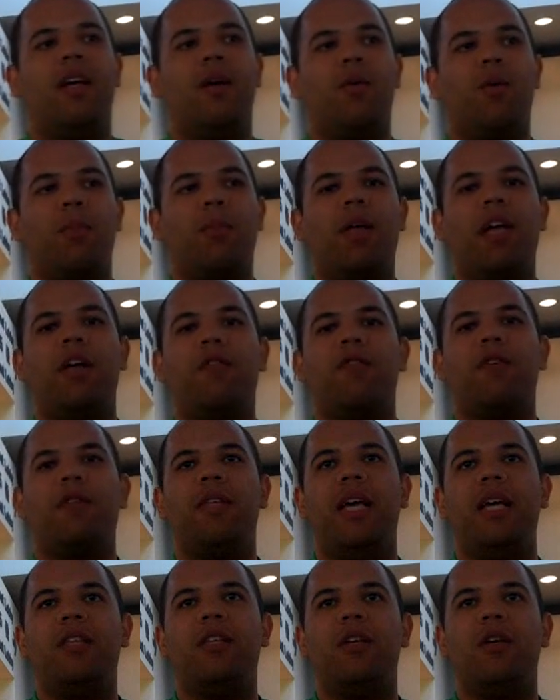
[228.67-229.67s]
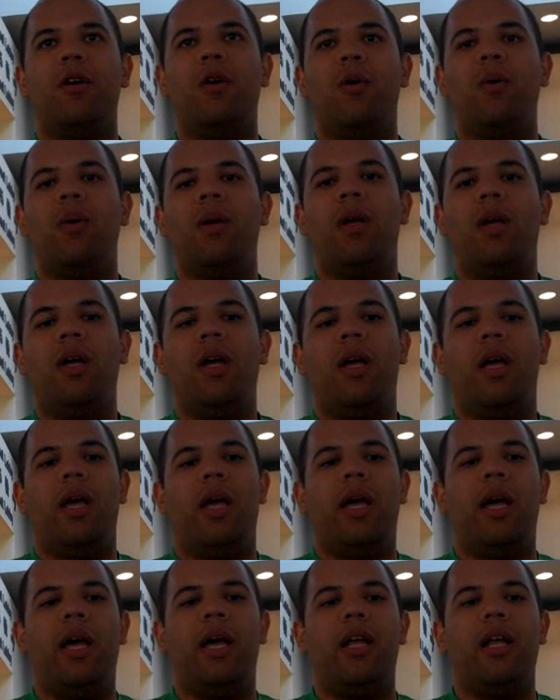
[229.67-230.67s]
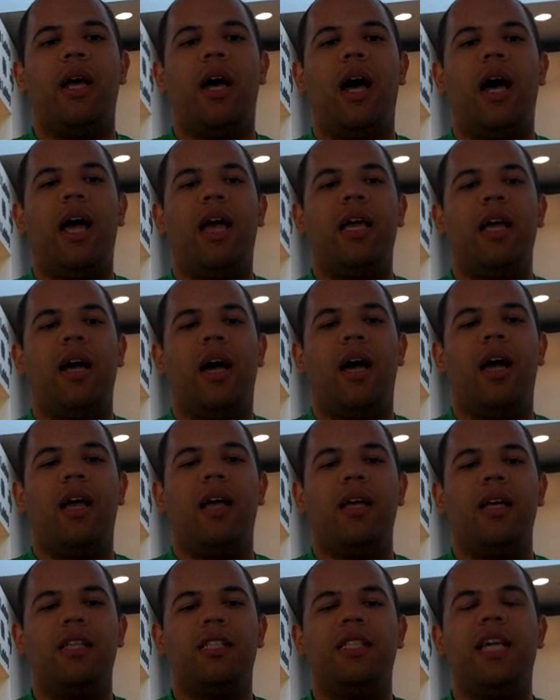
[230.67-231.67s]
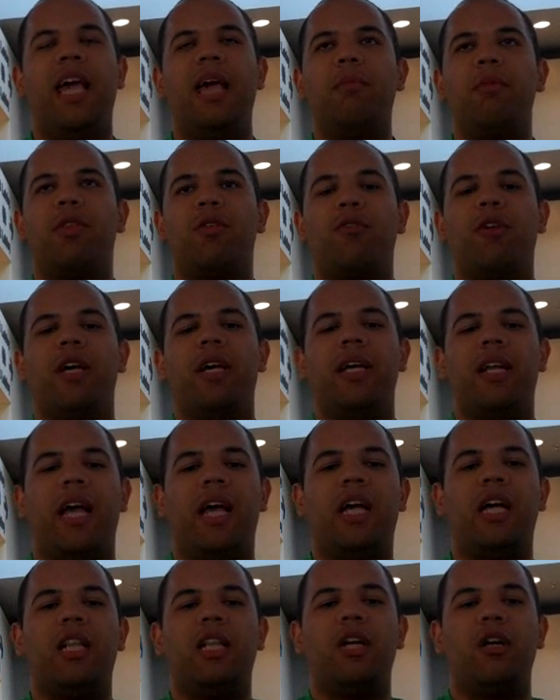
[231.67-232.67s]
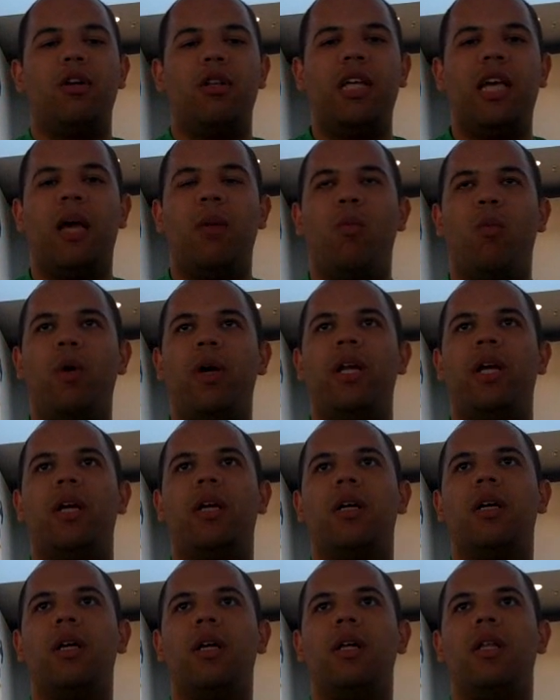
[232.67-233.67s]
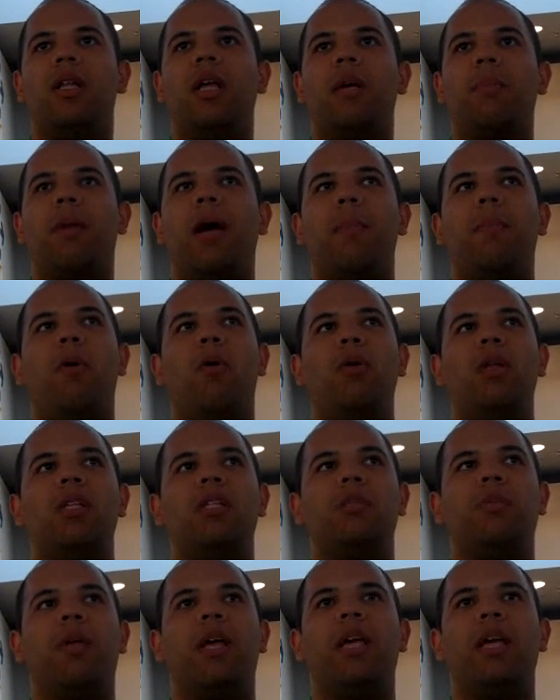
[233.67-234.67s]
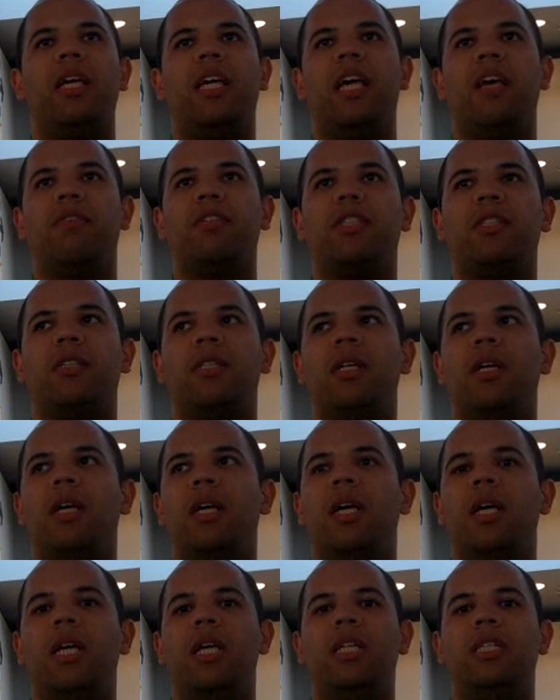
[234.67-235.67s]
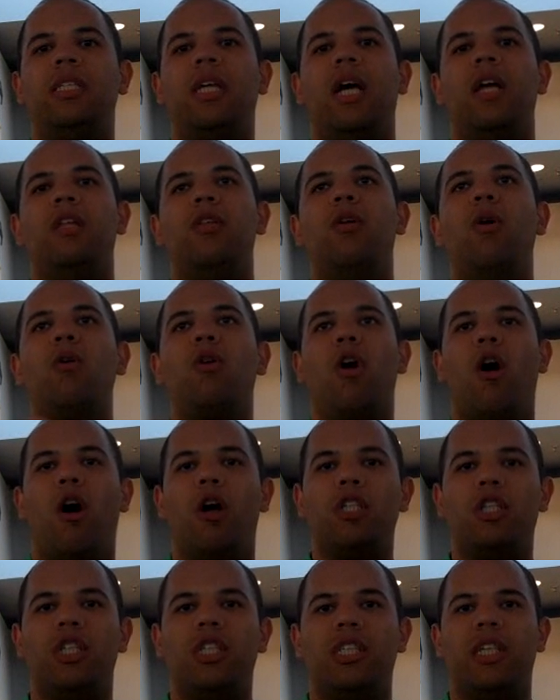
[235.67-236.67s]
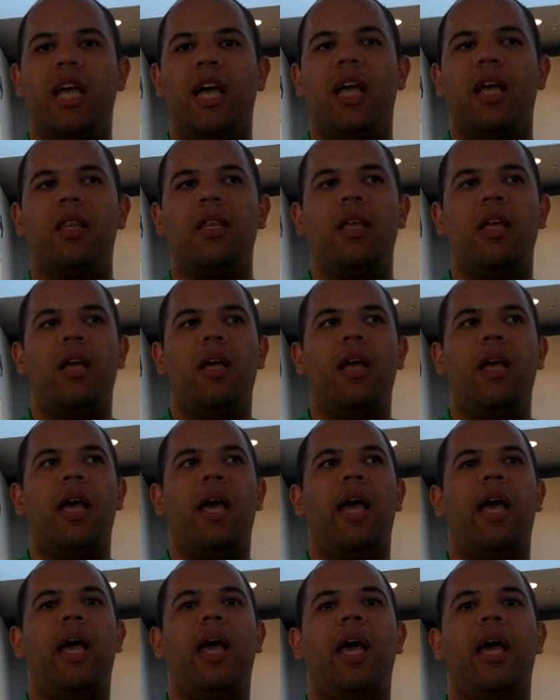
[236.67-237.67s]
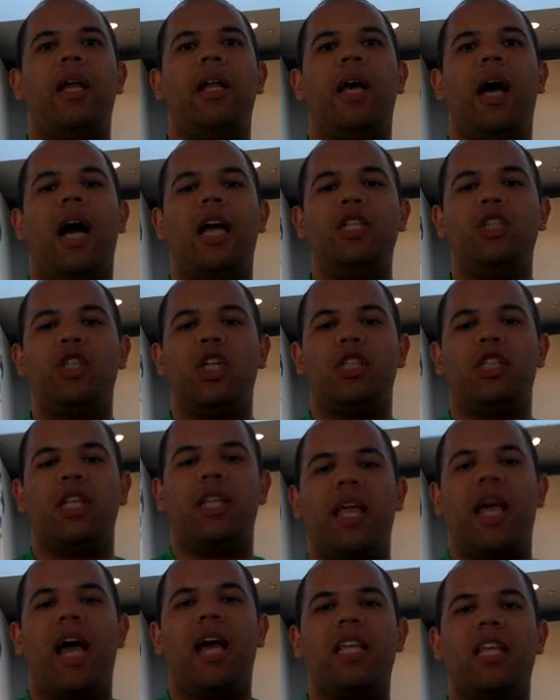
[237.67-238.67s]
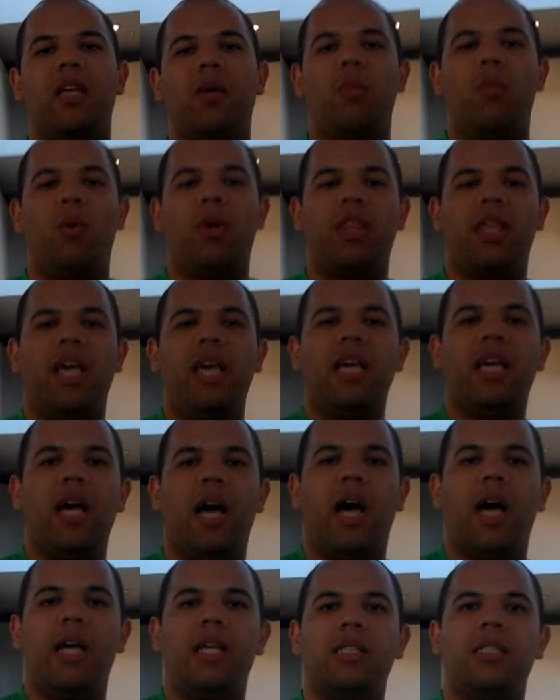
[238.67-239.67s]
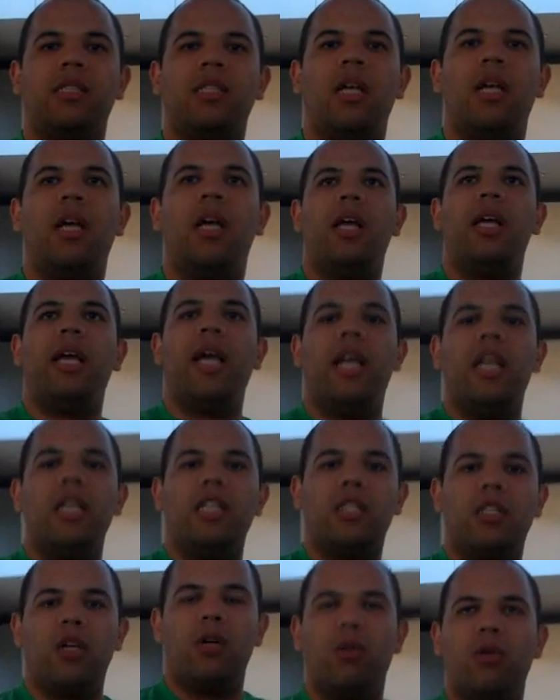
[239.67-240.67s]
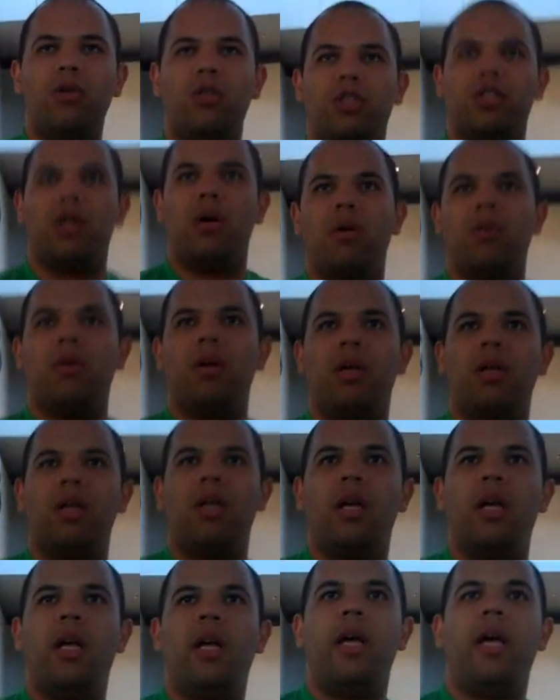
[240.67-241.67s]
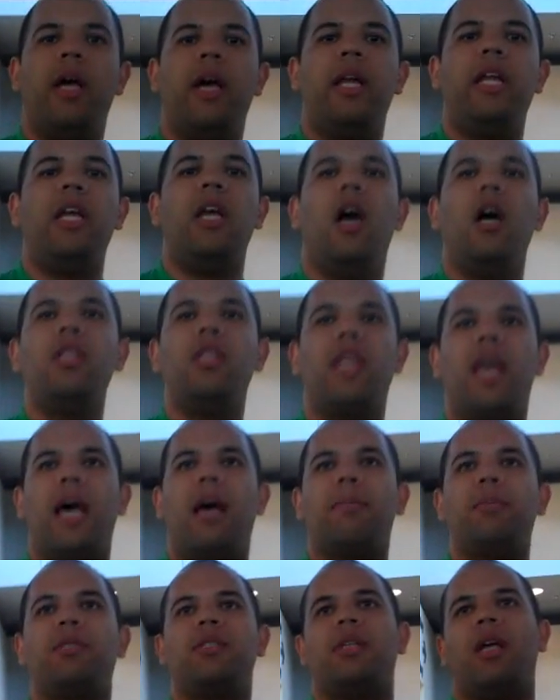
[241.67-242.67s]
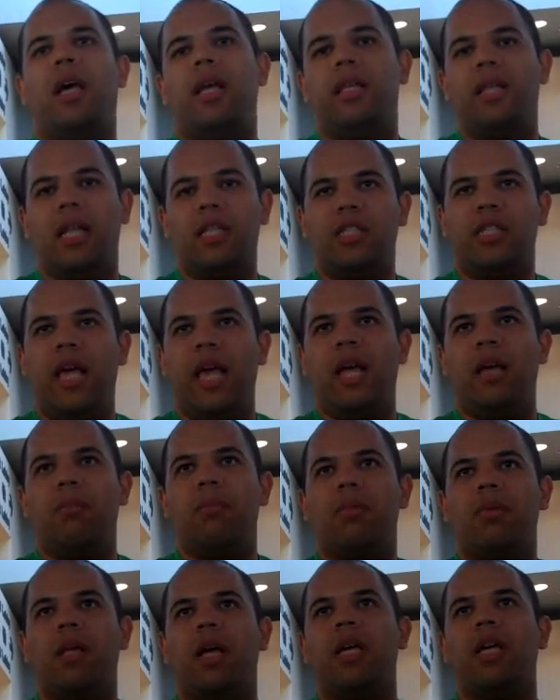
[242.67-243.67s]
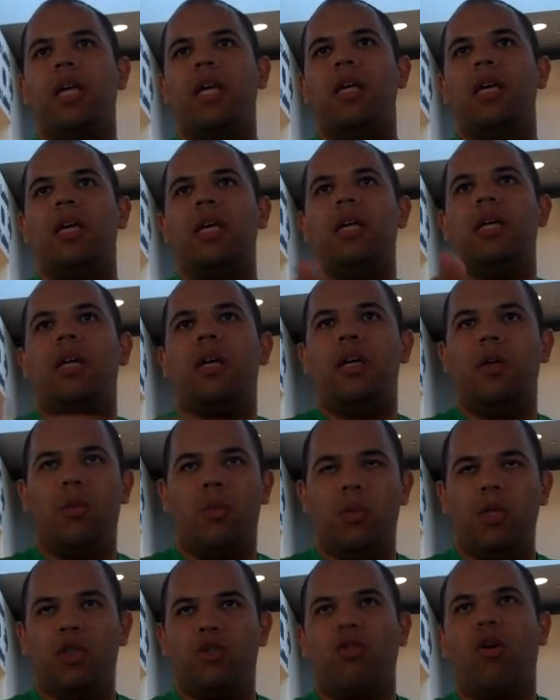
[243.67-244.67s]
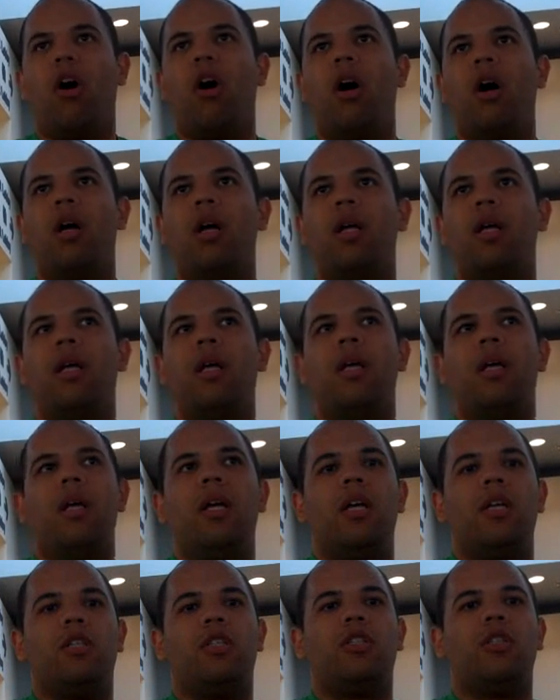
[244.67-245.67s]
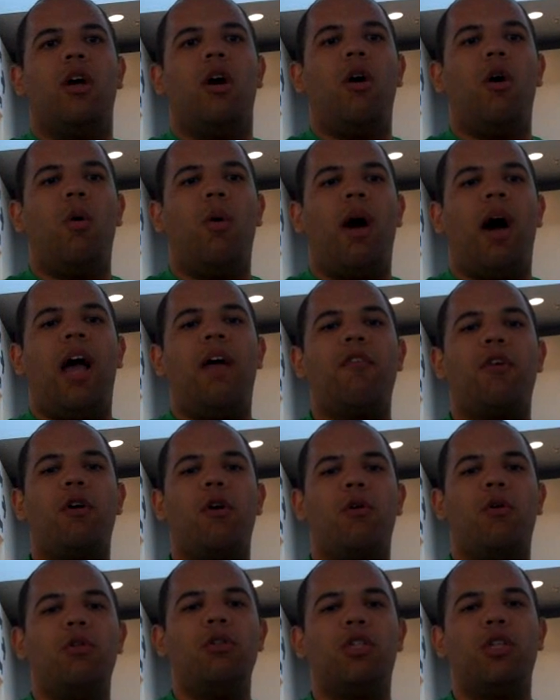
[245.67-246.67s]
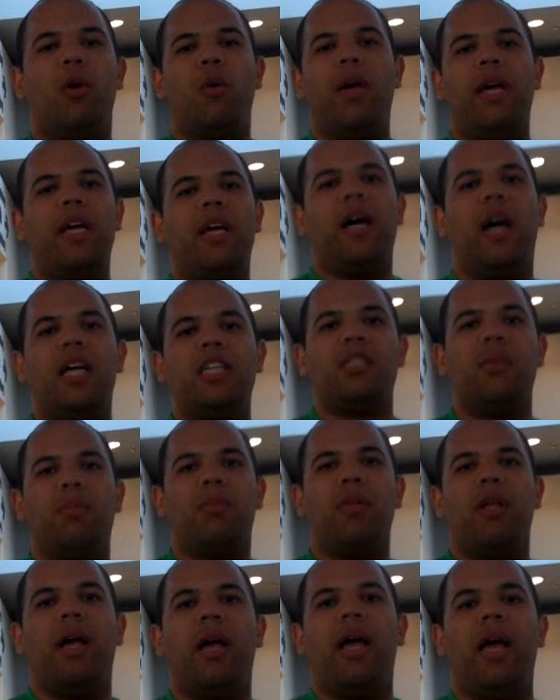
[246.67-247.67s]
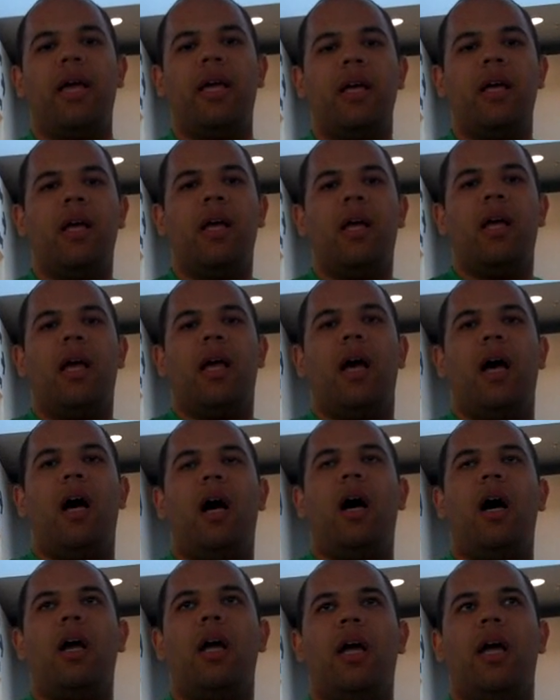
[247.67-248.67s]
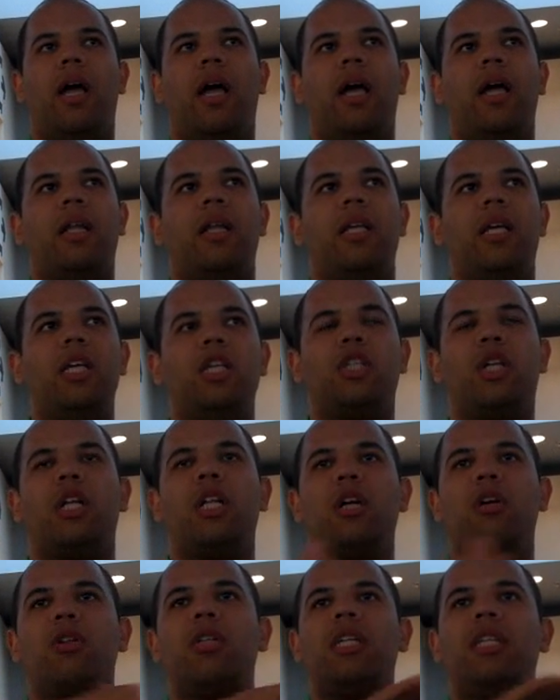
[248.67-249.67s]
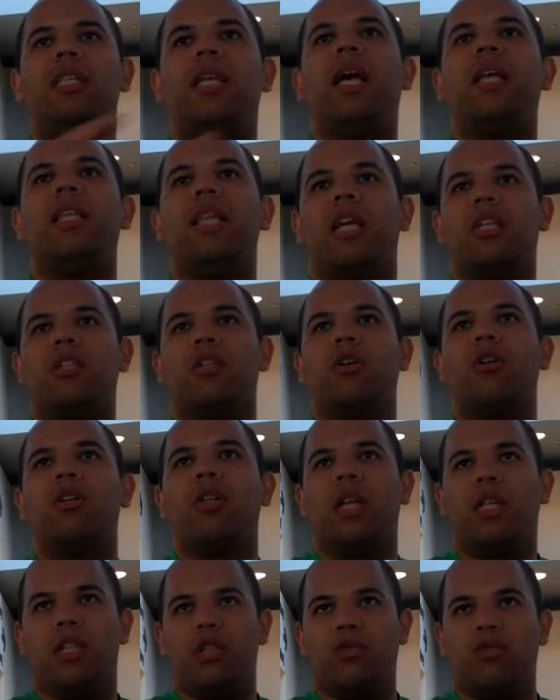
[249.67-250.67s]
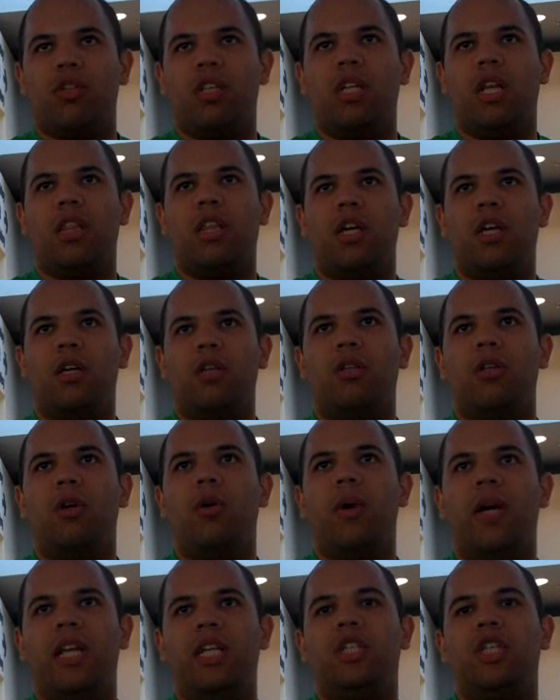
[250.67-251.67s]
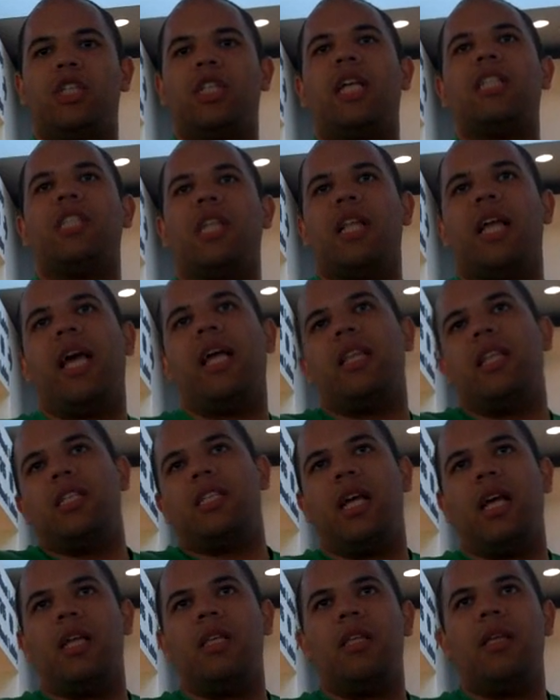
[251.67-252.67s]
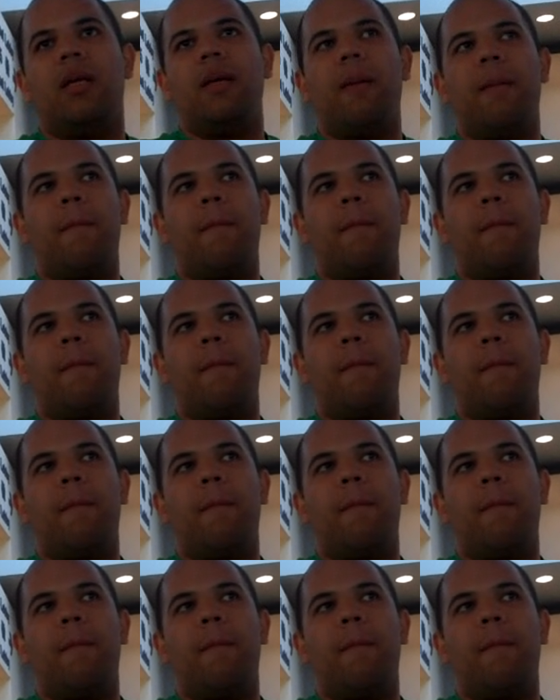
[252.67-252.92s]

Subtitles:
We're playing for day 2, and it's Game 3, and I clearly am winning. Like, my opponent's playing gifts. He's got no cards in his hand, and I just attacked him with Ink Eyes, getting his Kakusho, and he untaps, and that's game. Like, we draw. So I have a Kakusho, Ink Eyes in play, and he's clearly dead next turn. Like, there's really nothing he can do, and he just has a land in his hand.